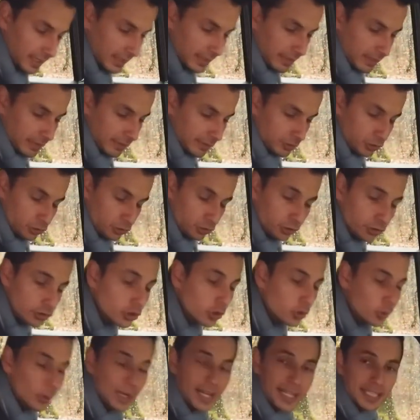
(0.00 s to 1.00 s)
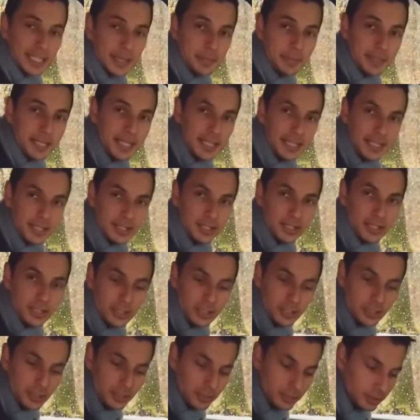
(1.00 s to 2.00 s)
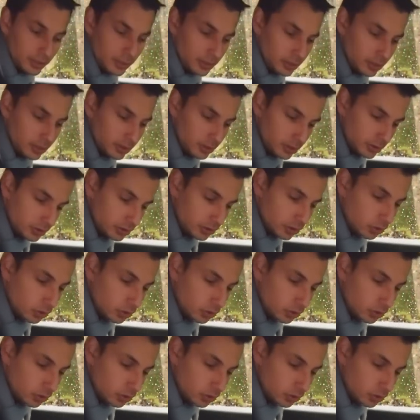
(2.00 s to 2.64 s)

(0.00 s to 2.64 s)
Just enough to adjust to move